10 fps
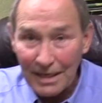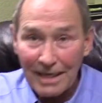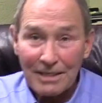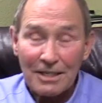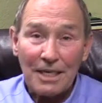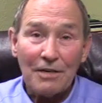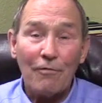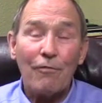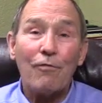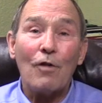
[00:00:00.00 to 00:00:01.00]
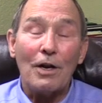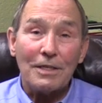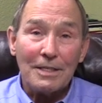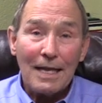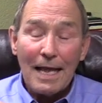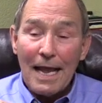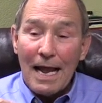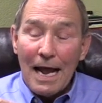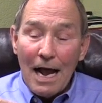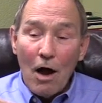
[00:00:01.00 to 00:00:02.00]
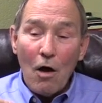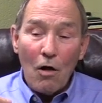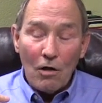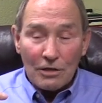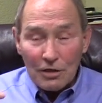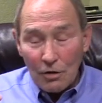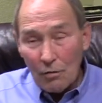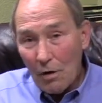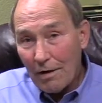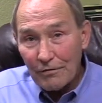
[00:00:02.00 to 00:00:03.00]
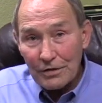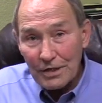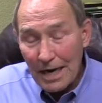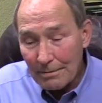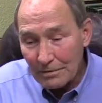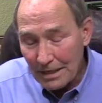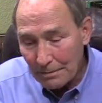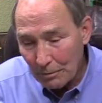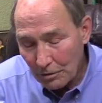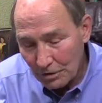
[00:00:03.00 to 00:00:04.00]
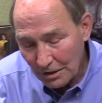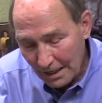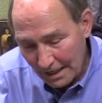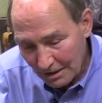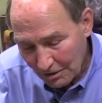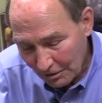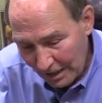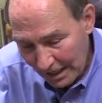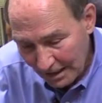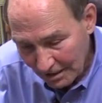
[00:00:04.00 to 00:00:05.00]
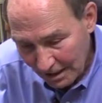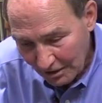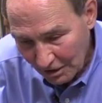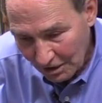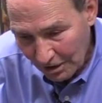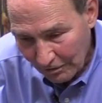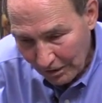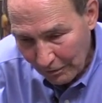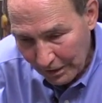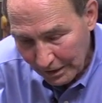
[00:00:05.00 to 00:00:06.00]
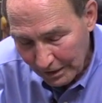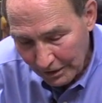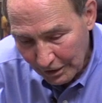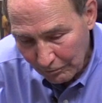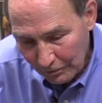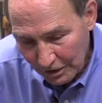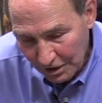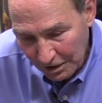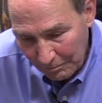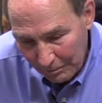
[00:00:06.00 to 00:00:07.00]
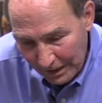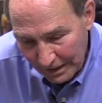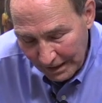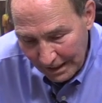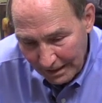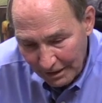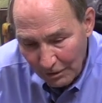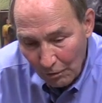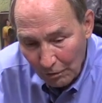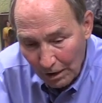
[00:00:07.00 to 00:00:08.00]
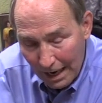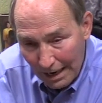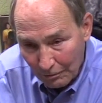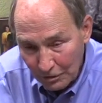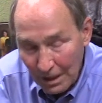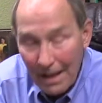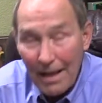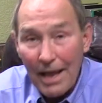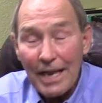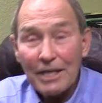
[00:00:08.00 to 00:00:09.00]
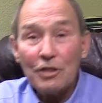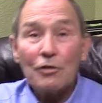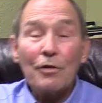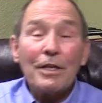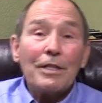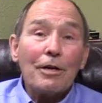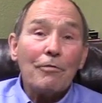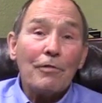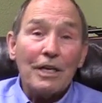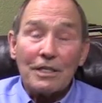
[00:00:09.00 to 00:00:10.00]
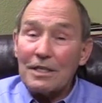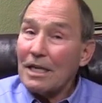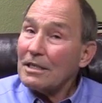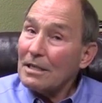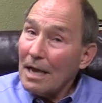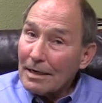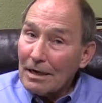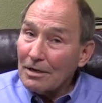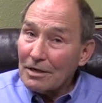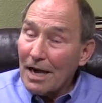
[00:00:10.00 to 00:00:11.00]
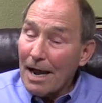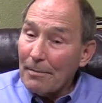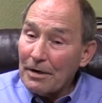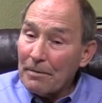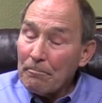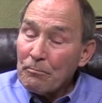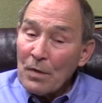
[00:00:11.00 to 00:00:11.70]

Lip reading: things in front. Also, oftentimes that person has their hands on the steering wheel and their wrist can bend in or out, injuring their wrist. That's not uncommon.